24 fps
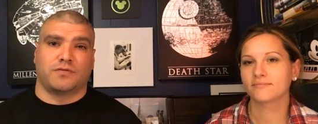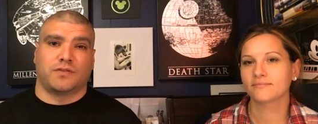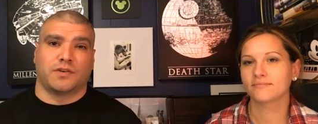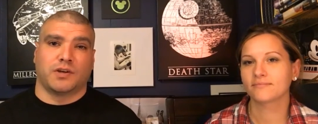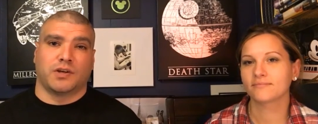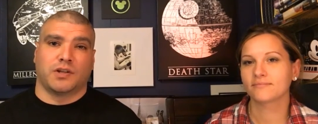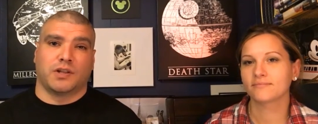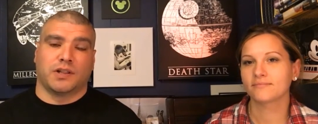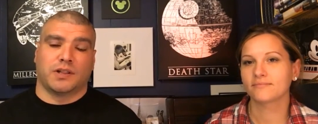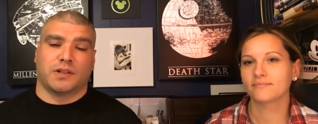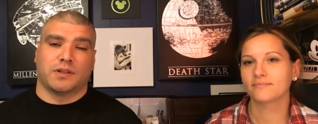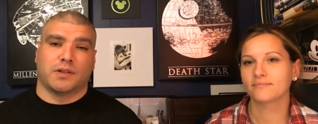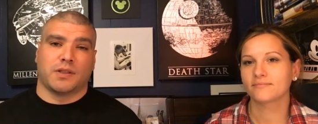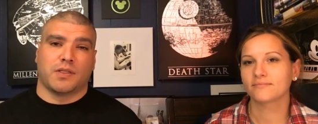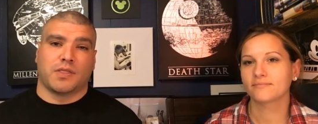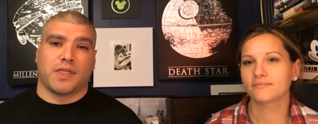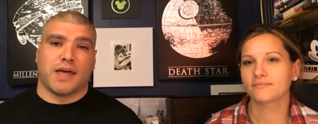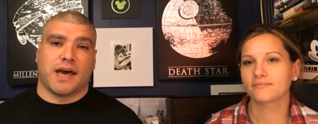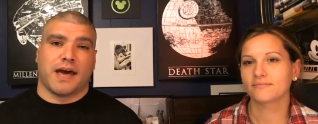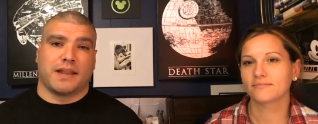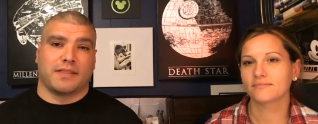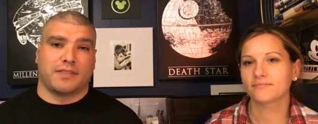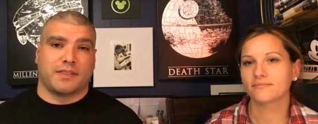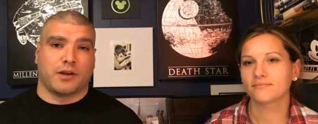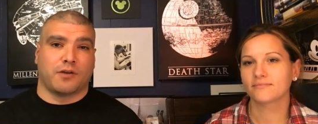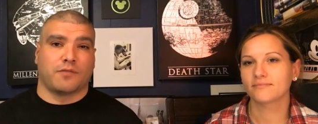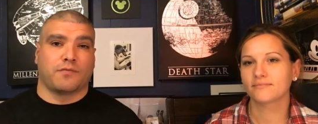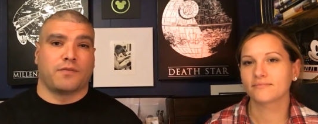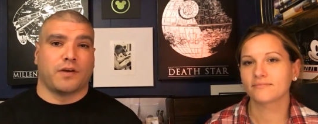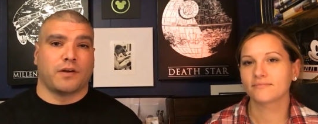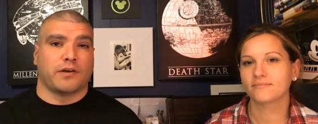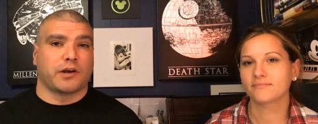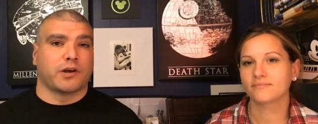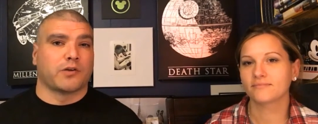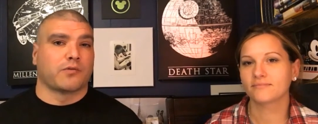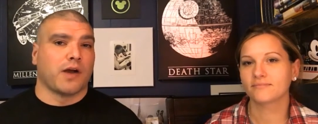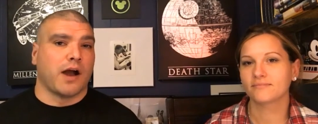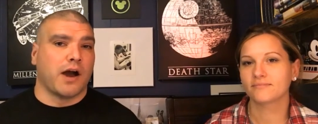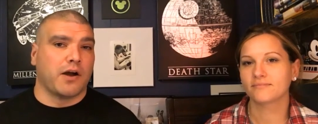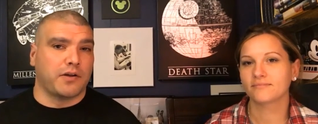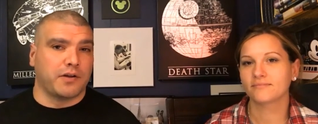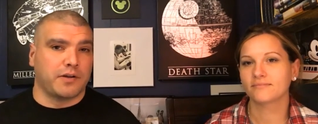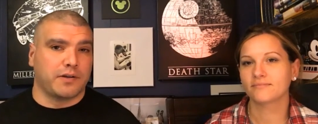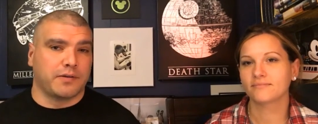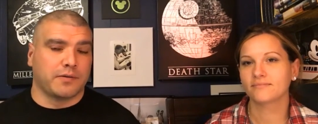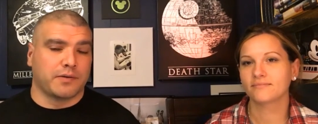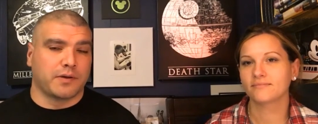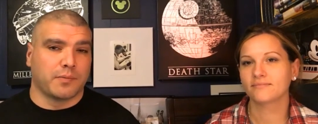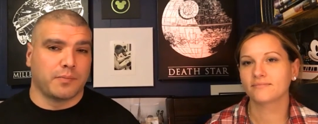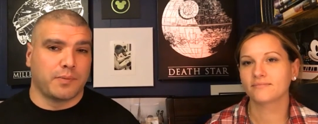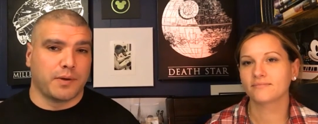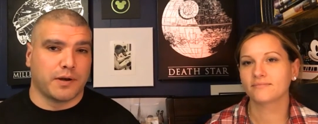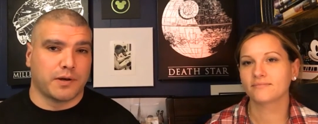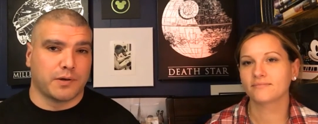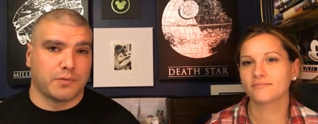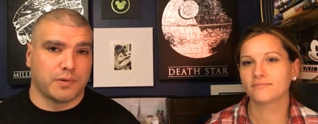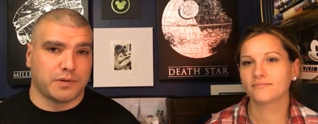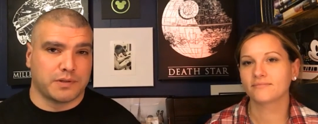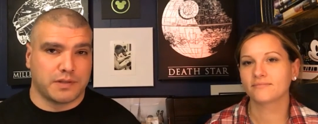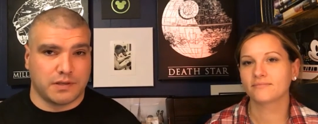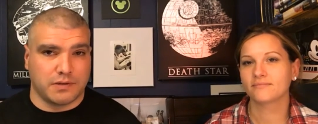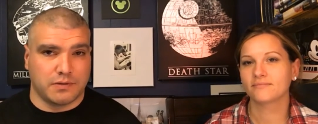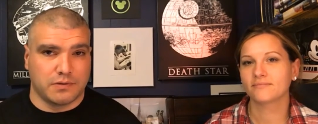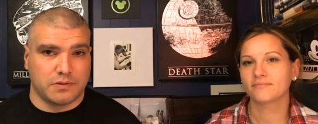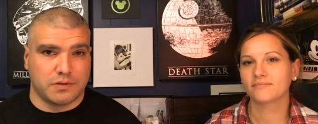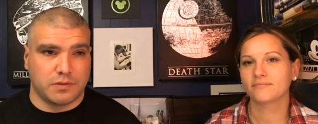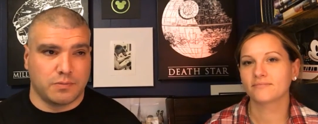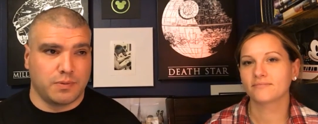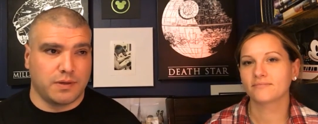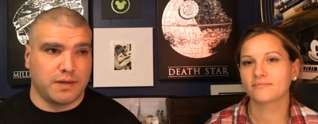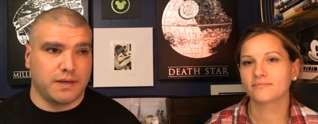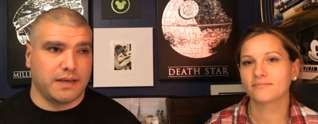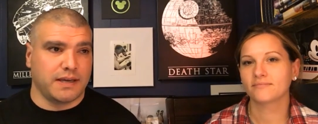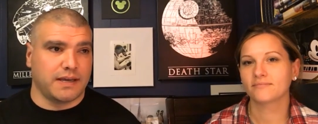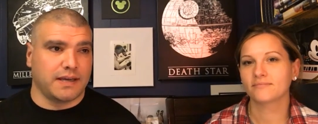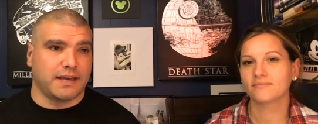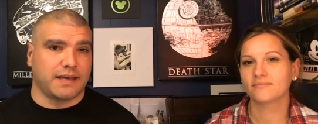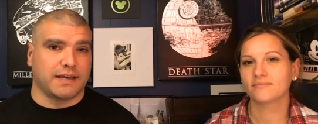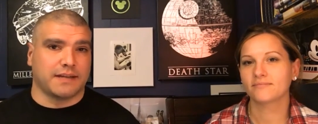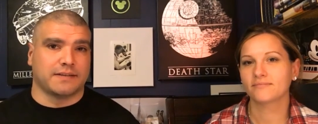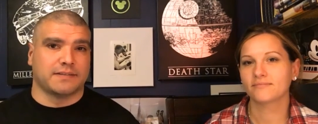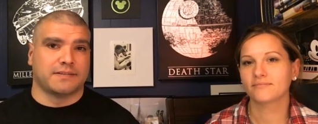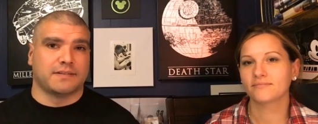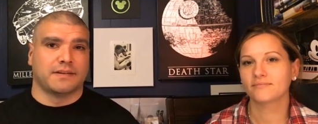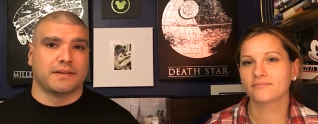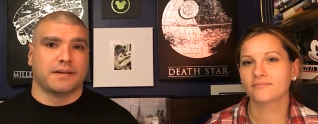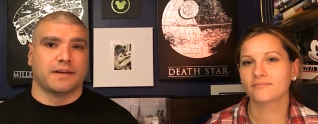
Speaker 1: feel that they're very crowded compared to what they used to be, and